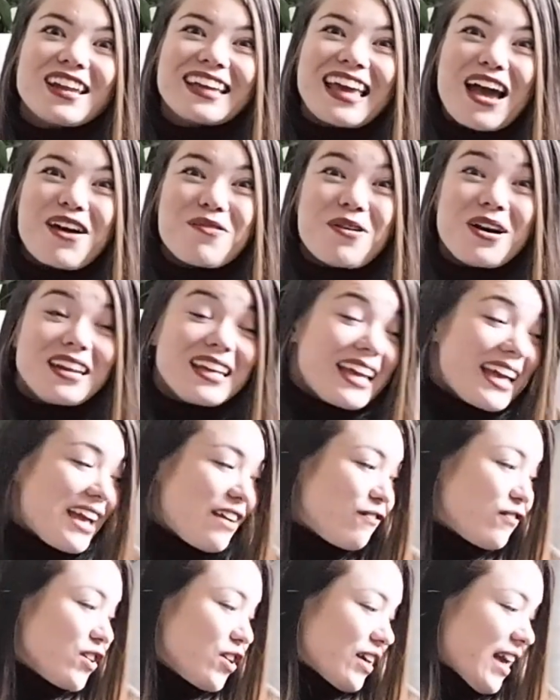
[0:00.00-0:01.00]
to get one
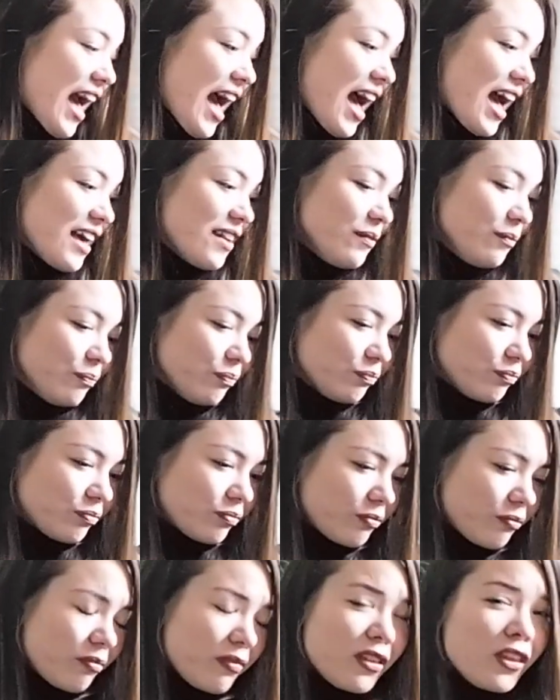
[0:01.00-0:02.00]
if you can.
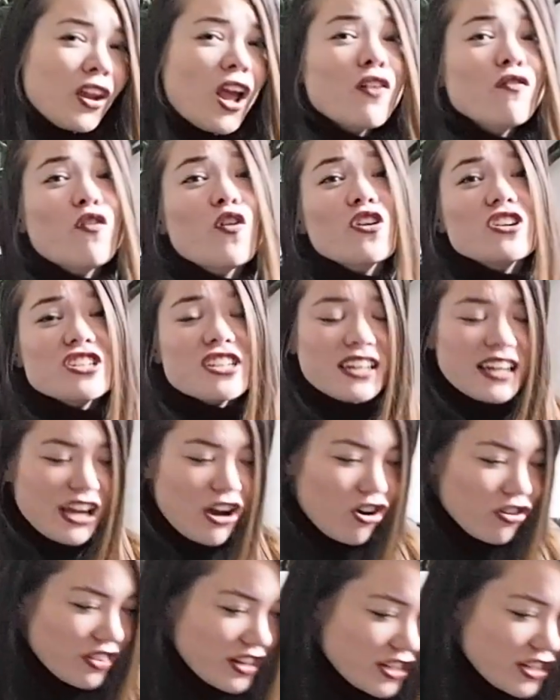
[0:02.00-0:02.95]
Unfortunately, on